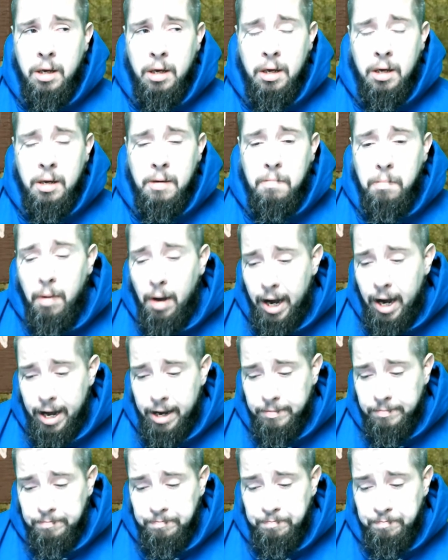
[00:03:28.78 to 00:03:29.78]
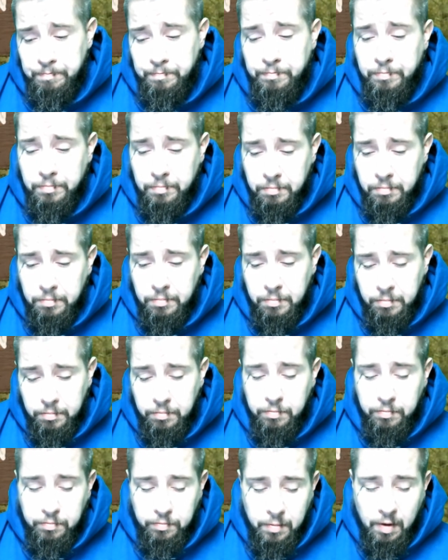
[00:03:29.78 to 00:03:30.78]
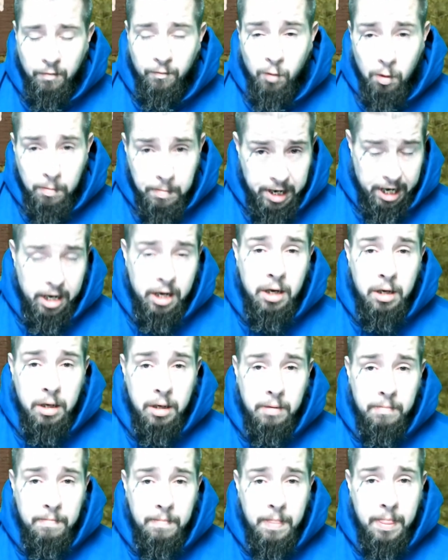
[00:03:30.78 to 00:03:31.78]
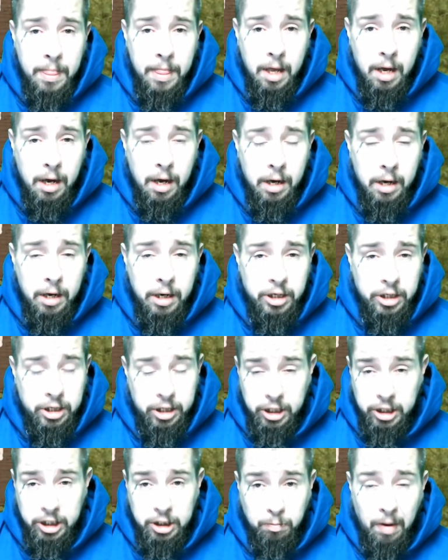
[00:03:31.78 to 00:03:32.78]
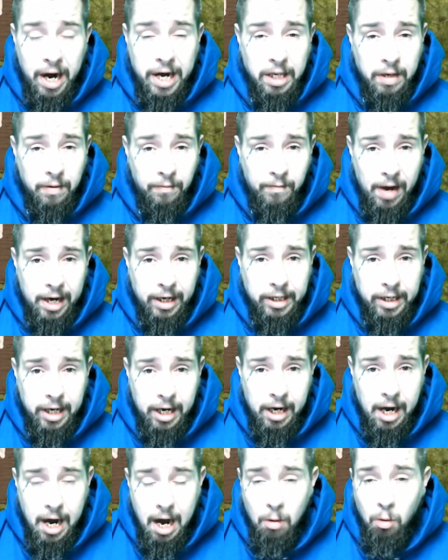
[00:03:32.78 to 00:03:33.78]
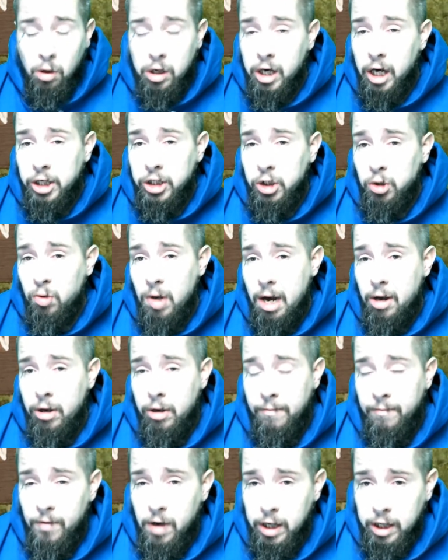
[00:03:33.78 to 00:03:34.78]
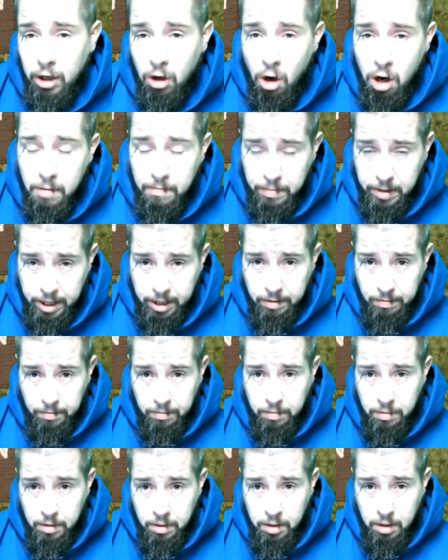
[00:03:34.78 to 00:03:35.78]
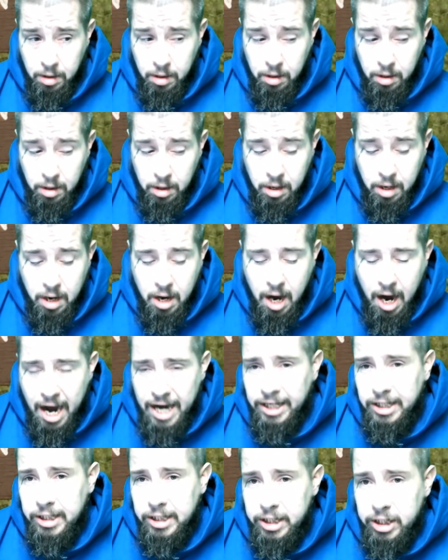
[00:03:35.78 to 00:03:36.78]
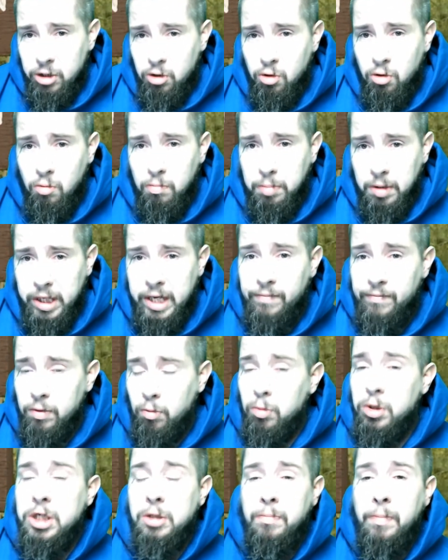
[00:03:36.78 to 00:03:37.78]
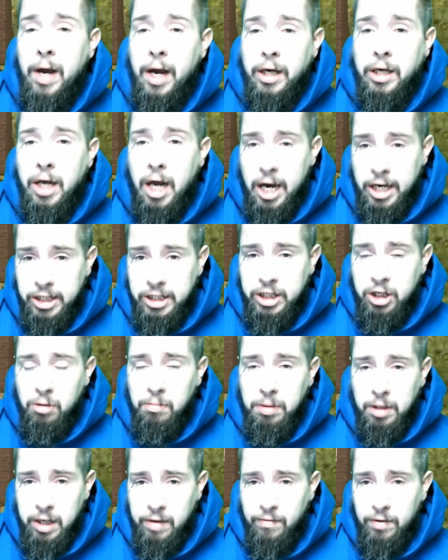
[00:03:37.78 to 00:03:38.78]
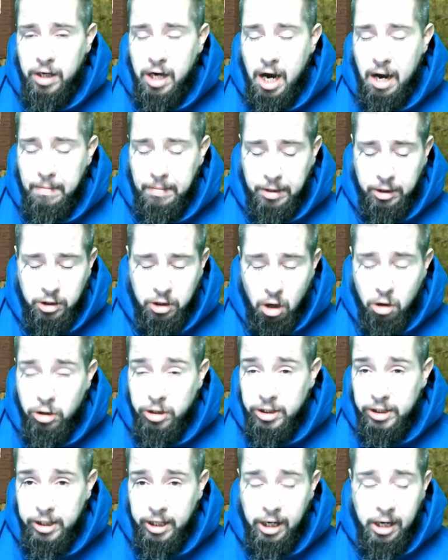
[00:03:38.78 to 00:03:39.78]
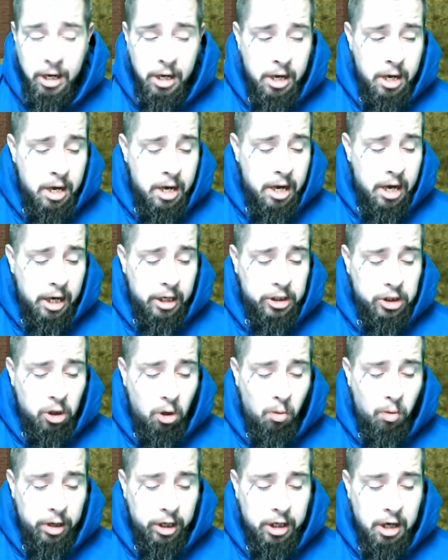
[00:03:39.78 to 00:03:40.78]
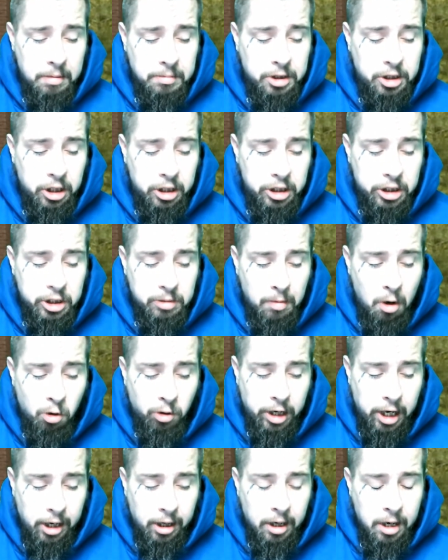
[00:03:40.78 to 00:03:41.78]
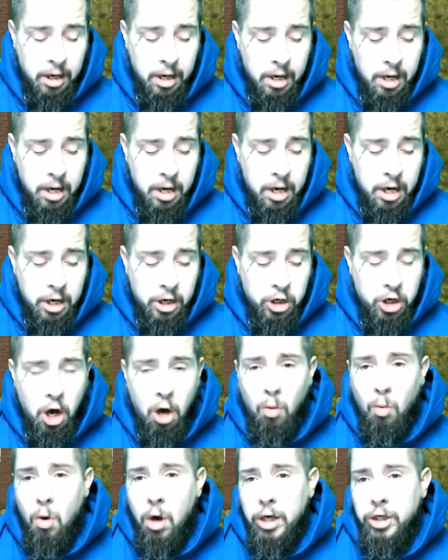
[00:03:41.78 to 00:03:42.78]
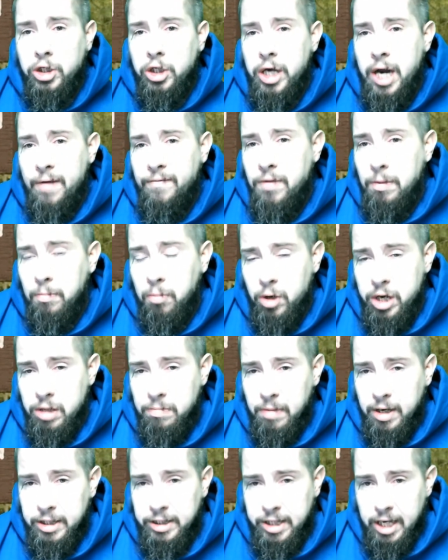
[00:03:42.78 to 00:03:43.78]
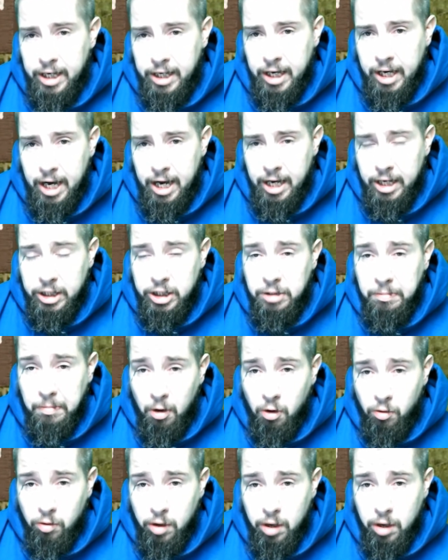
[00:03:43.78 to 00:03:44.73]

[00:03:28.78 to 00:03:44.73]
But for me, despite the fact that I will cuss you out in a fucking heartbeat, I still believe in respect. I still believe in common courtesy. And so when it comes to the smoking, no one should have to breathe my secondhand smoke.